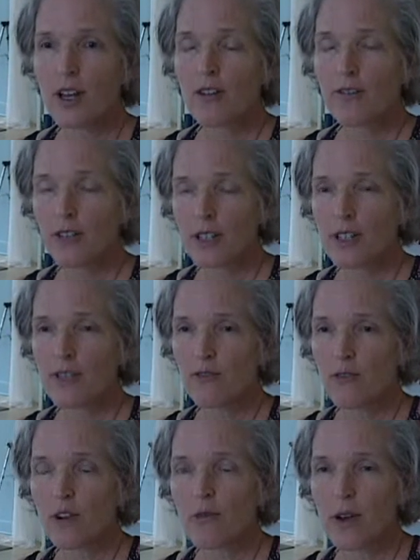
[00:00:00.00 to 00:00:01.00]
First and
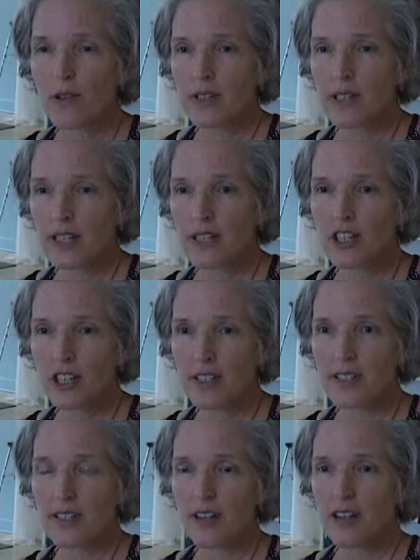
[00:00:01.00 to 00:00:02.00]
foremost, it's
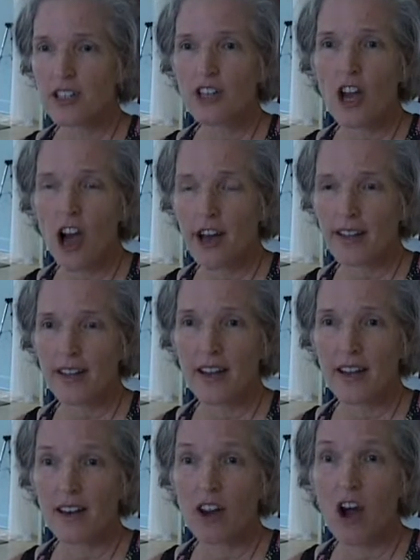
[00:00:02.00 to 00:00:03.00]
just a shot
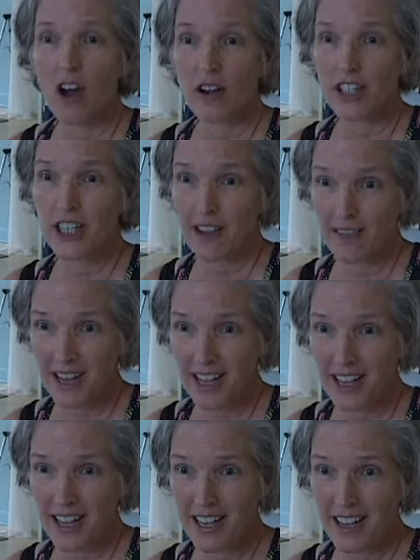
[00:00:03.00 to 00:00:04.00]
at
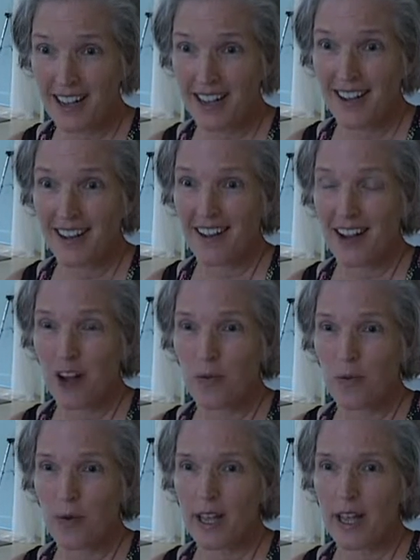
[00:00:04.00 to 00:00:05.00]
longevity.
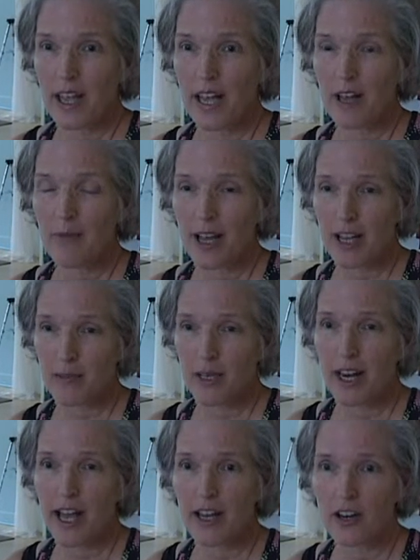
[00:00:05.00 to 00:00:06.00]
My husband
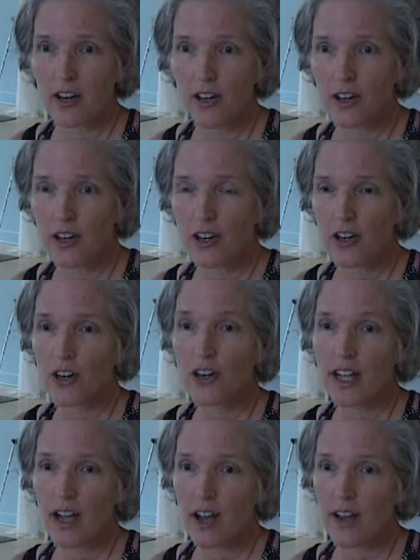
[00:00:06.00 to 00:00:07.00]
and I had heard
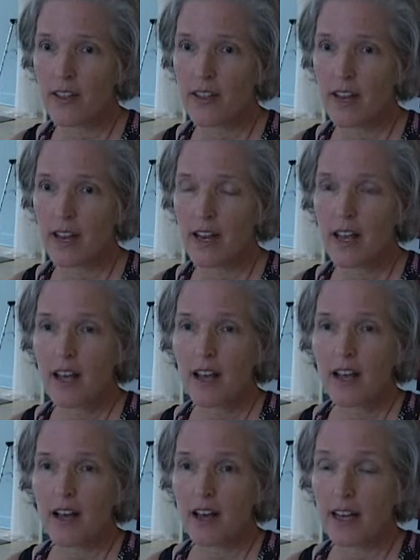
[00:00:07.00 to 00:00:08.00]
early on that
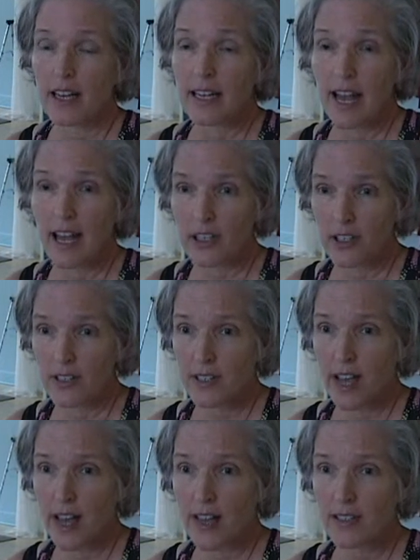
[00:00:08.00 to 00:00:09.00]

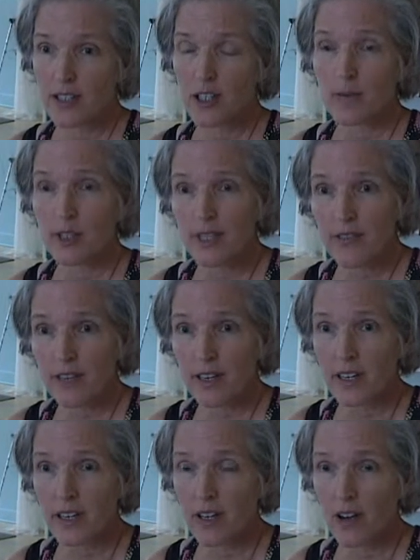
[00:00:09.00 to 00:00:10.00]
exercise and
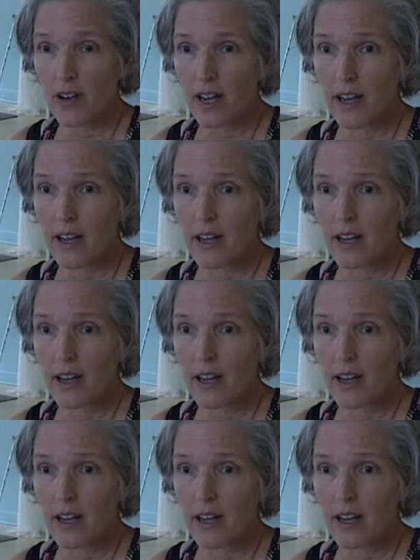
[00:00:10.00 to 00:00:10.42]
specifically yoga